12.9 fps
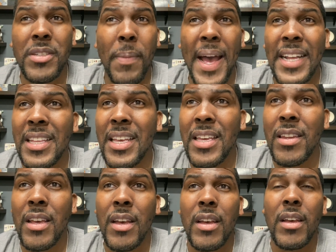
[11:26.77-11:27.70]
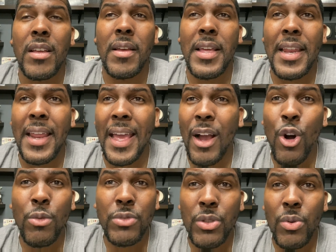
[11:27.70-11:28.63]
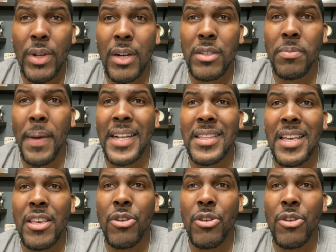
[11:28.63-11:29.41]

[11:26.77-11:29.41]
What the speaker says: Back then, in their home studios back then,